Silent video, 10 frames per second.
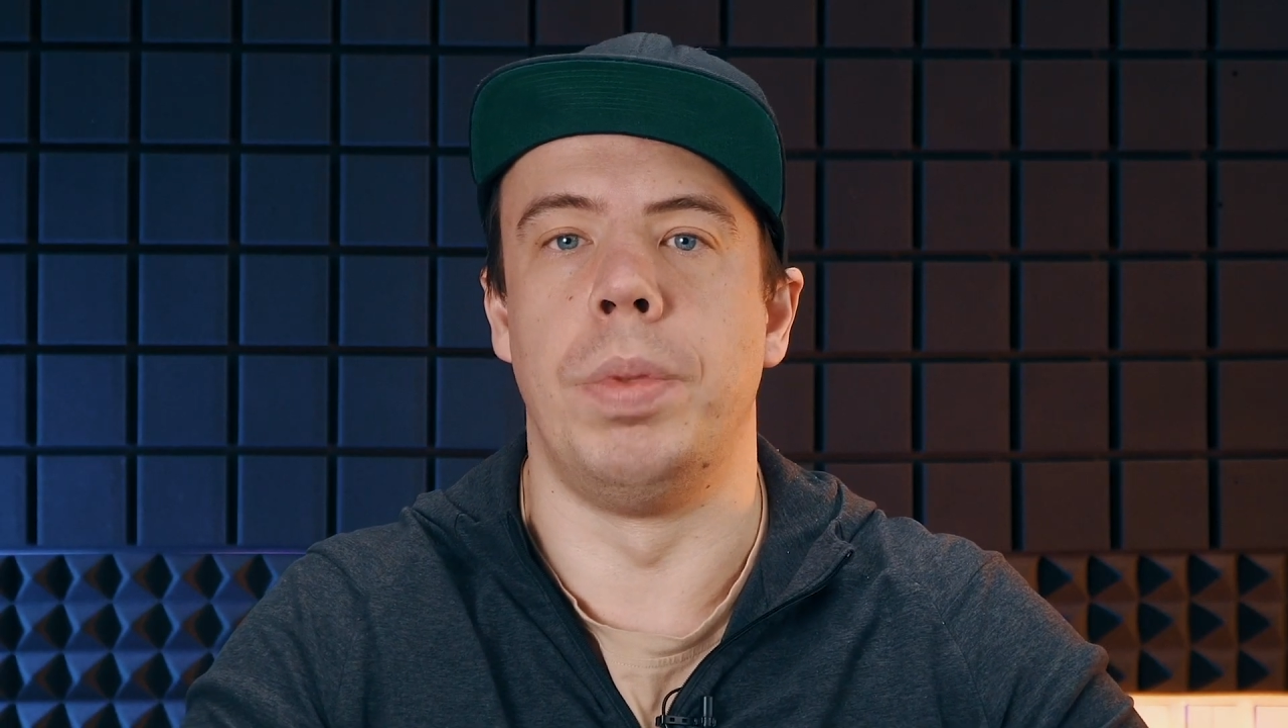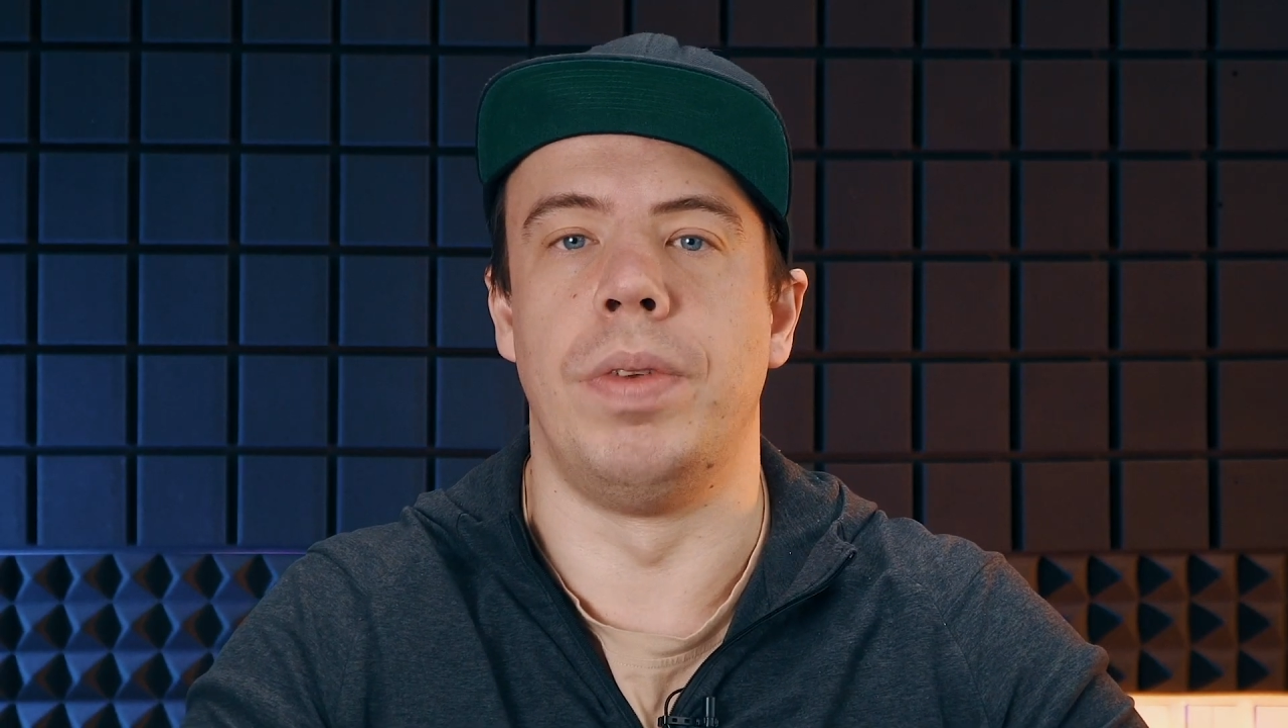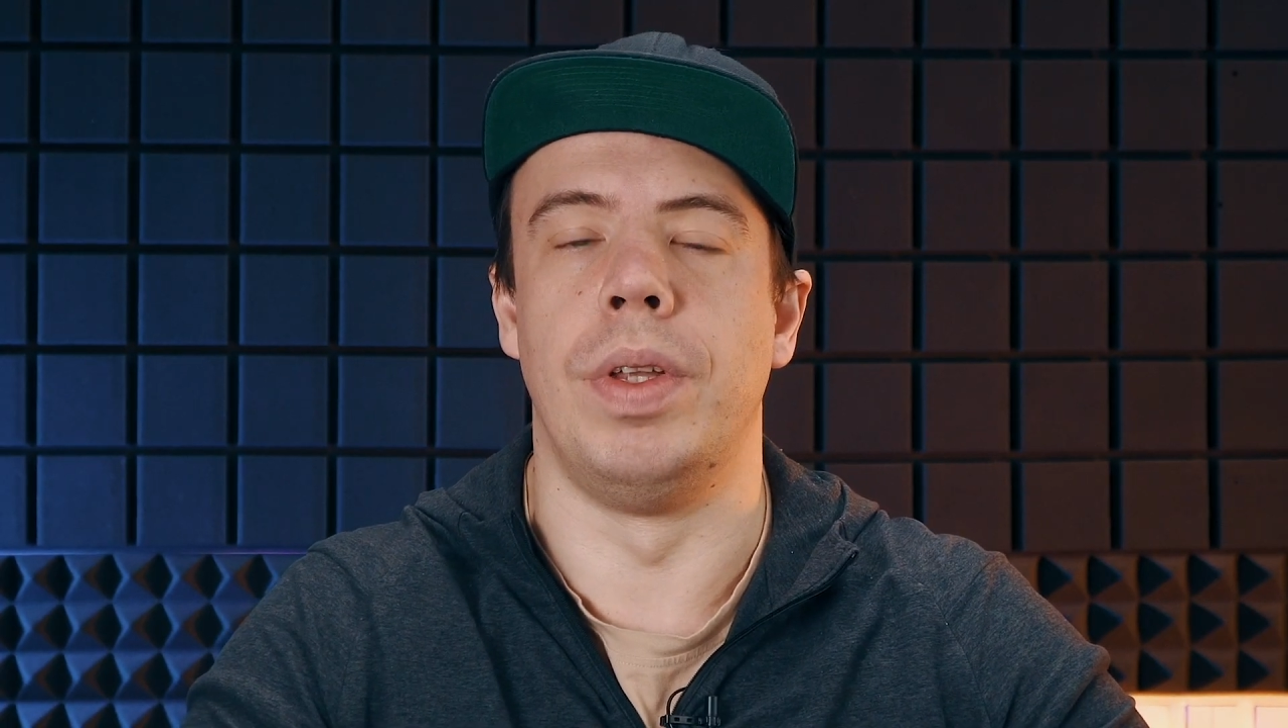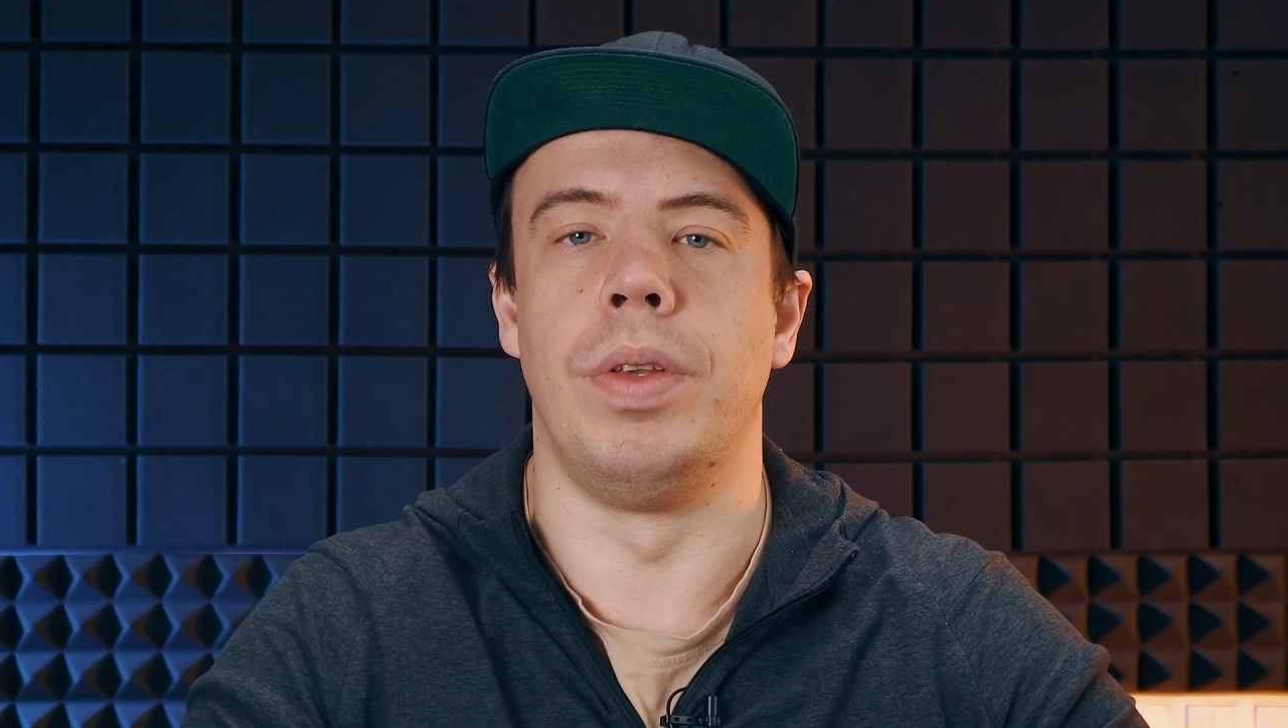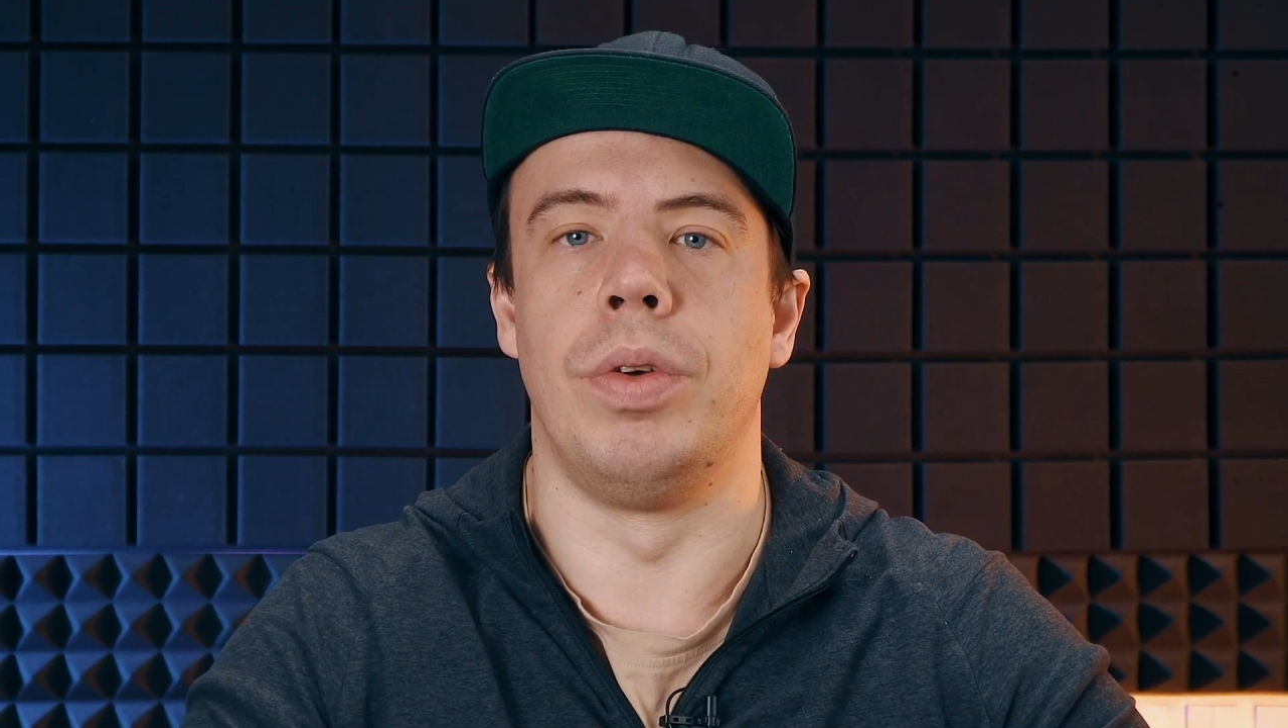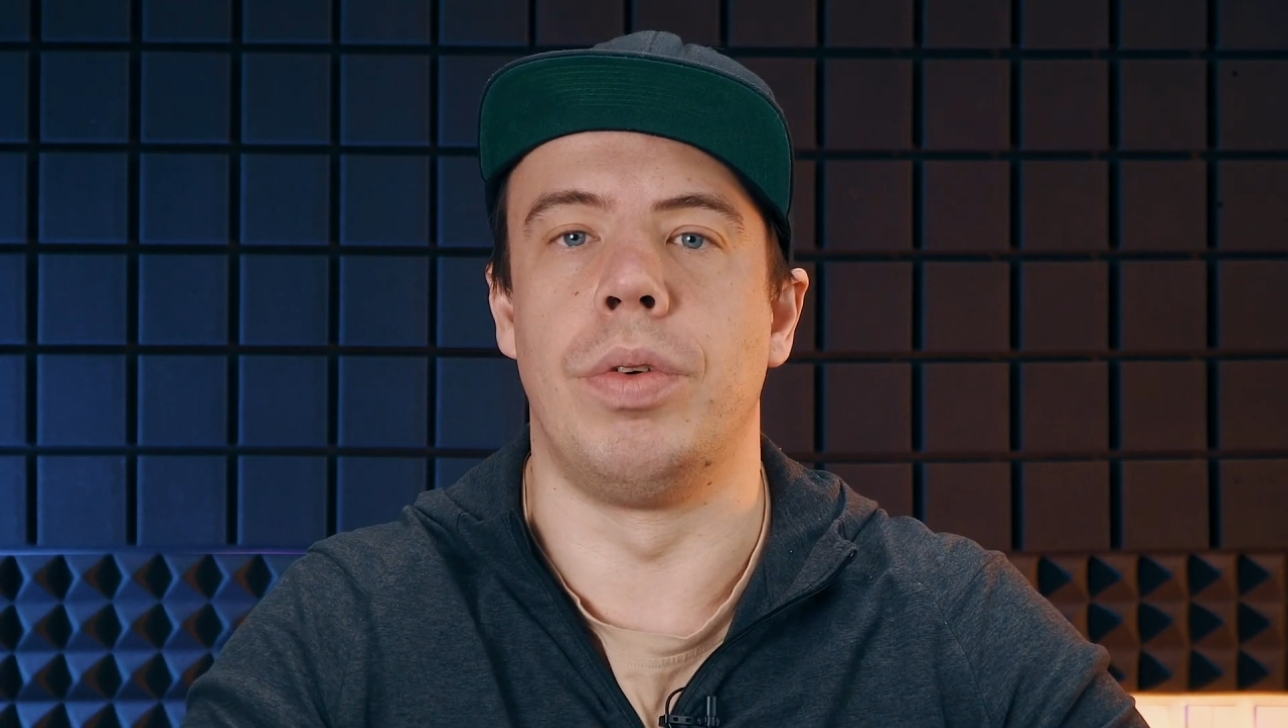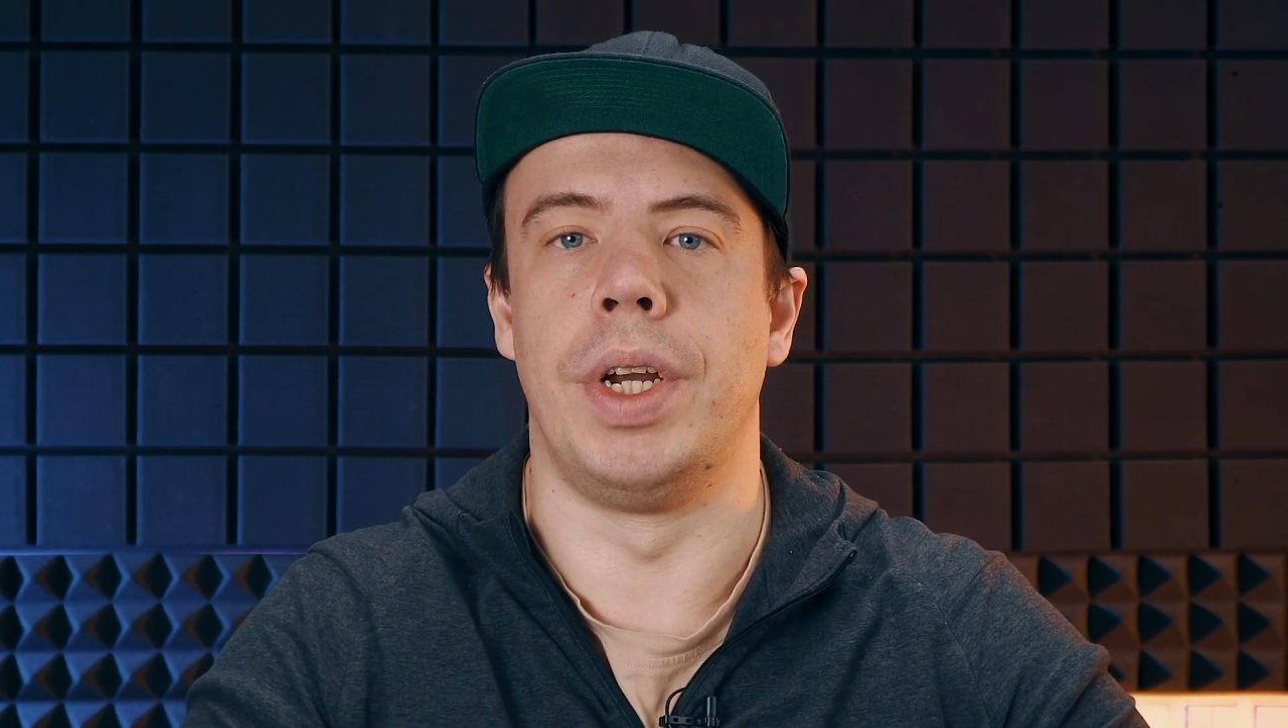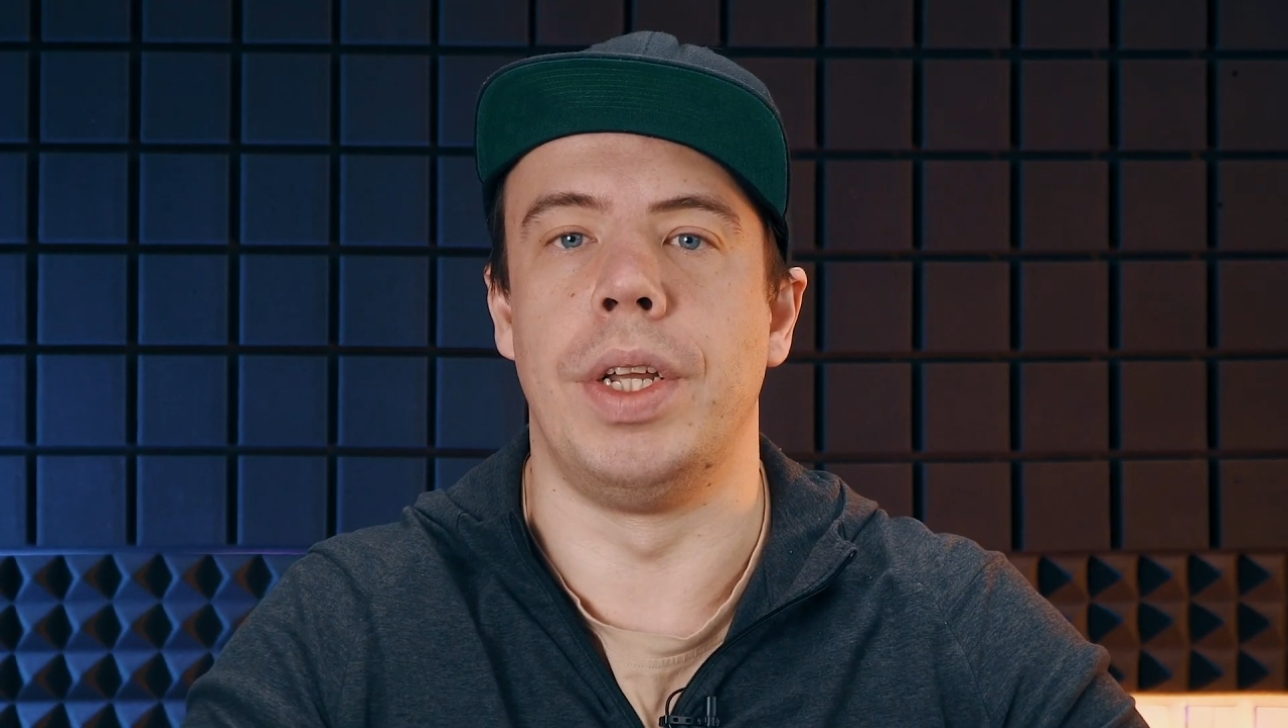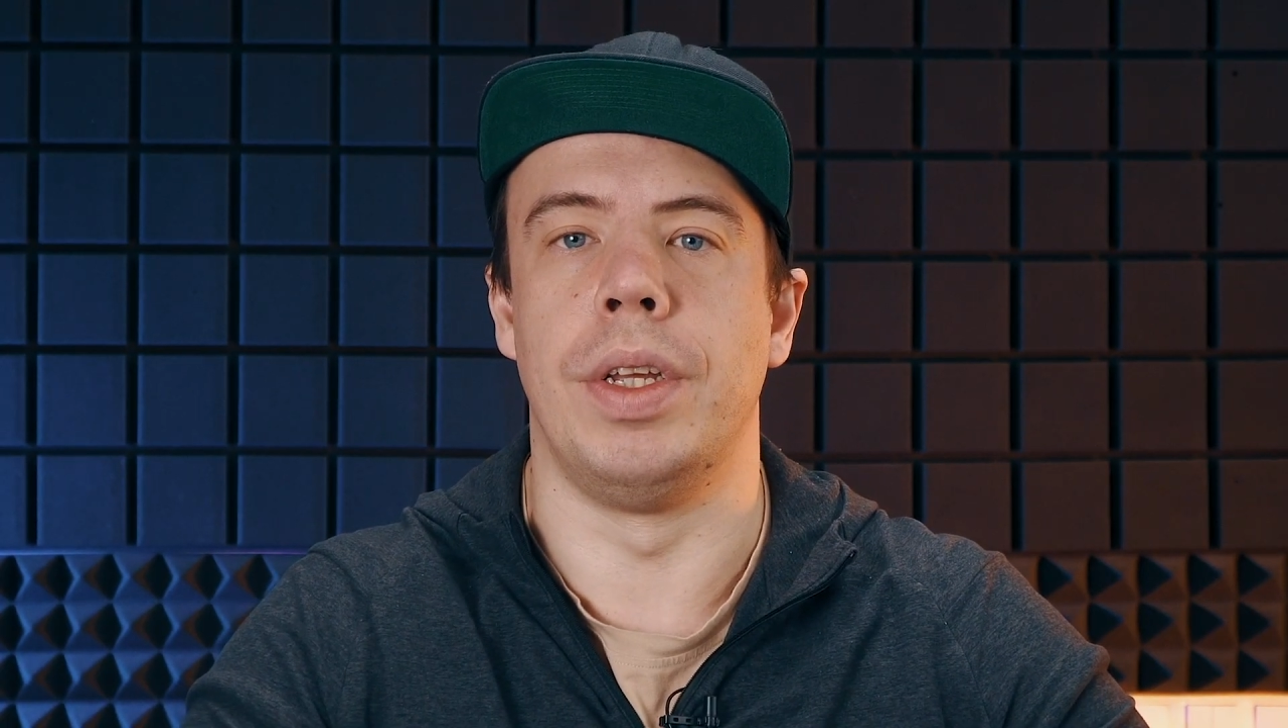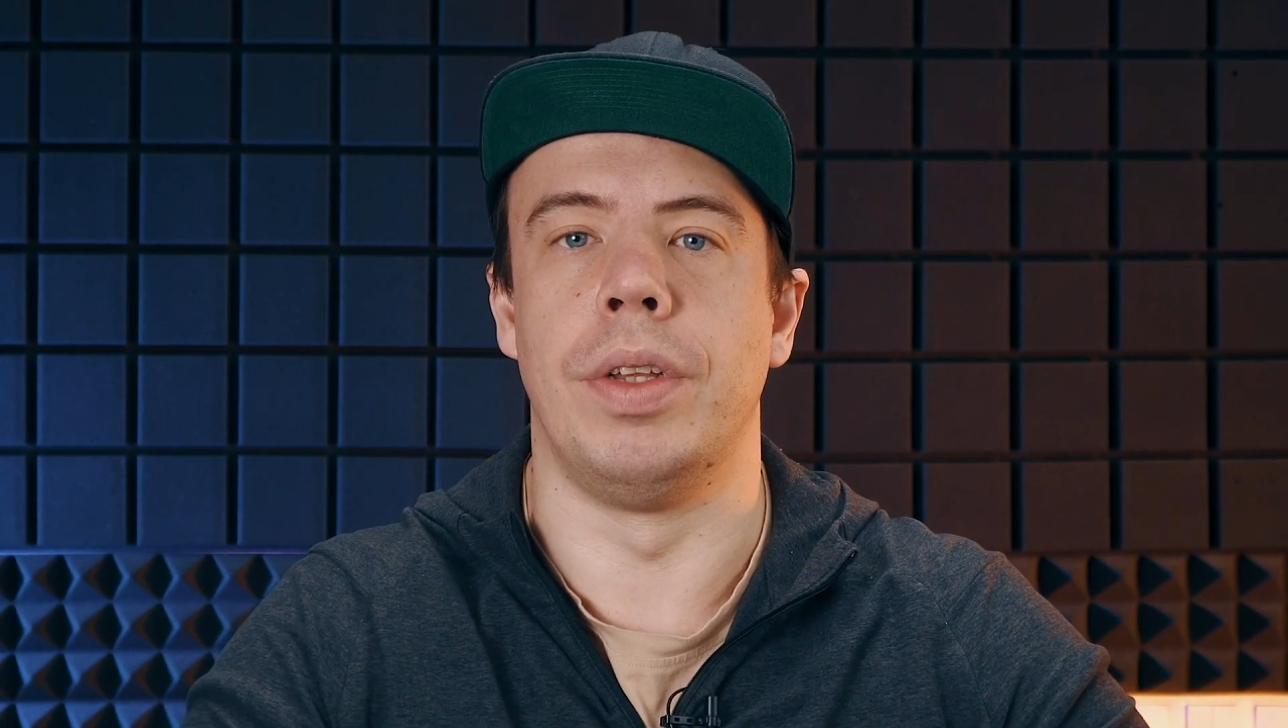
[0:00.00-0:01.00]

between Ukraine